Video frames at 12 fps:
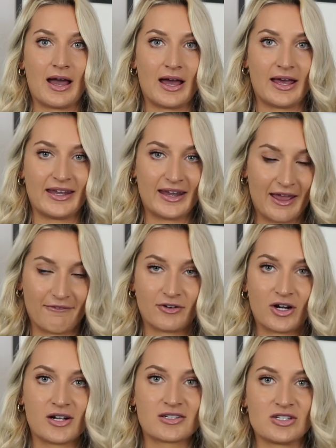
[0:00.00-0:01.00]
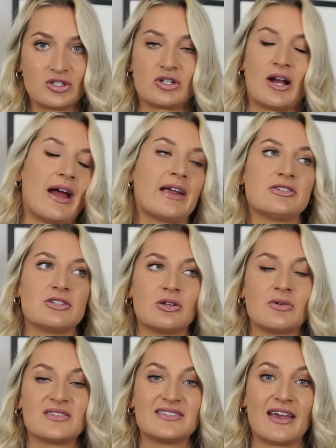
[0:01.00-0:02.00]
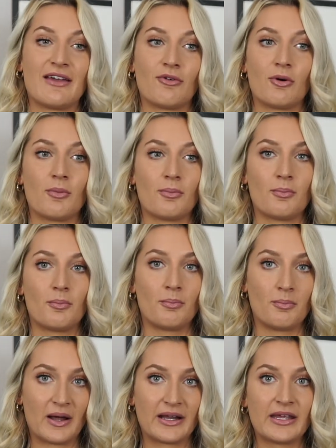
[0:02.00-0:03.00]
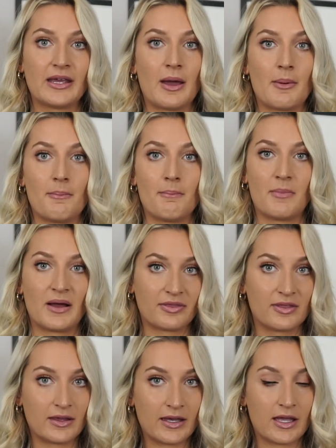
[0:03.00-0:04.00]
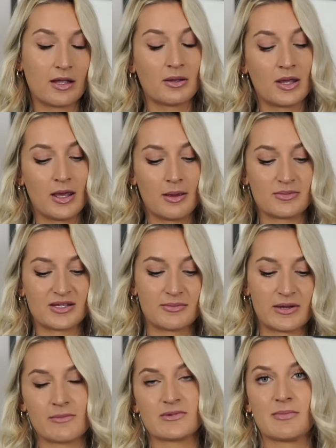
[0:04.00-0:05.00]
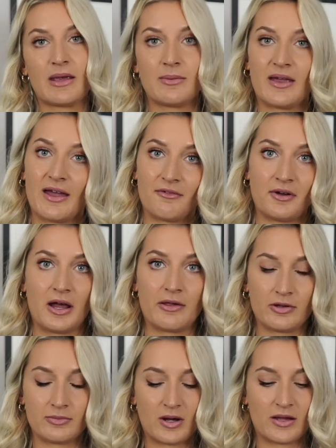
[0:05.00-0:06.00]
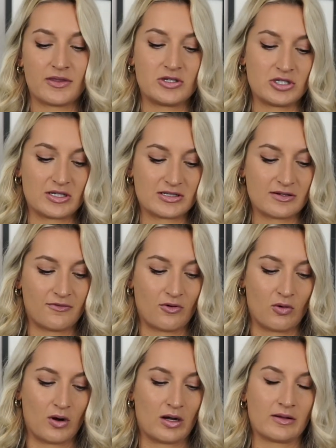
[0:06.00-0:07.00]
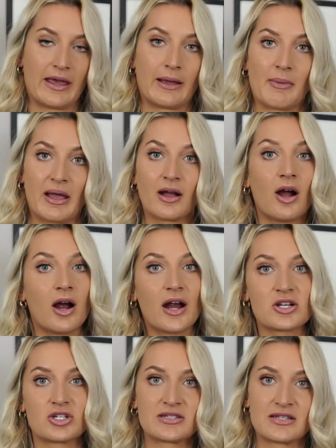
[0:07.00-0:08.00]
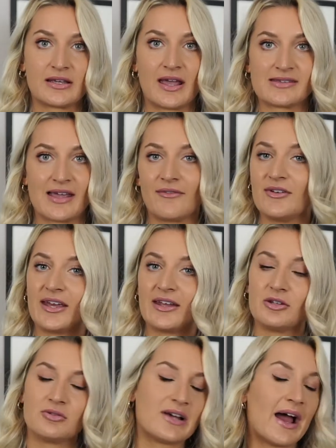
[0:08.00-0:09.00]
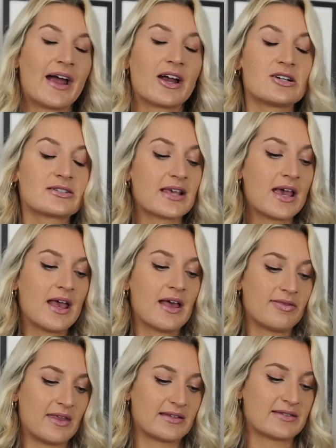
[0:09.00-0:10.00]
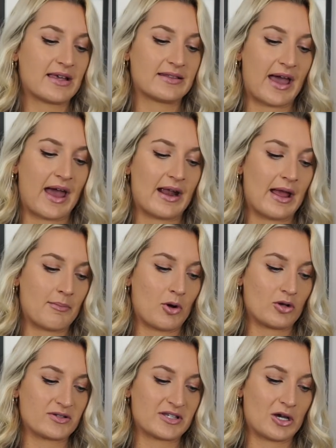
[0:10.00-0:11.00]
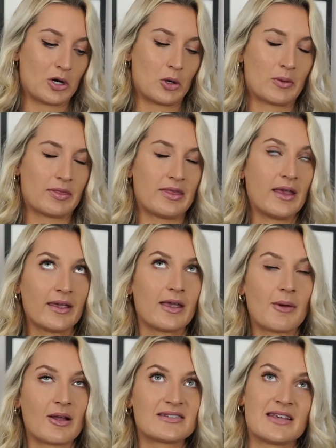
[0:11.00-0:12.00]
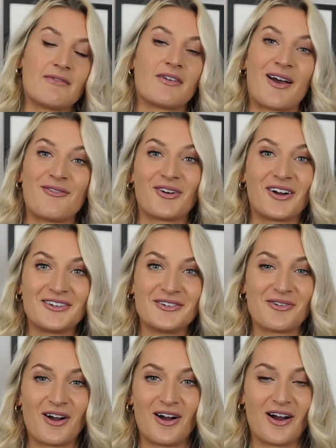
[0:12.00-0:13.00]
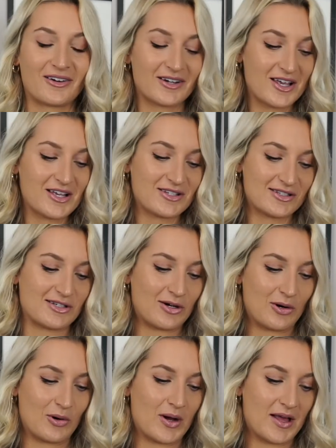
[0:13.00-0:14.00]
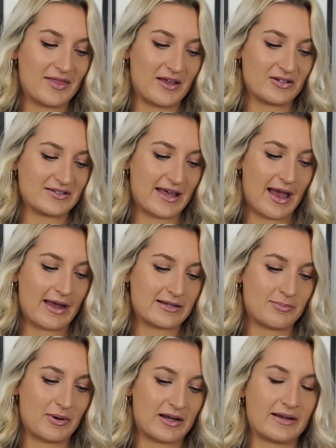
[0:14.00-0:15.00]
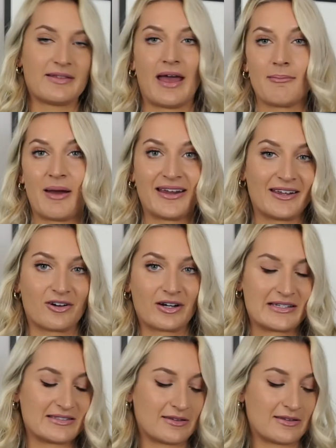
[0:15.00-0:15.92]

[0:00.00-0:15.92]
an effort to try to save money monthly, sometimes maybe every other month, just for like my car, just in case I have to get new tires, things like that. I'm also thinking about saving up for a new car, so there's that, but that might increase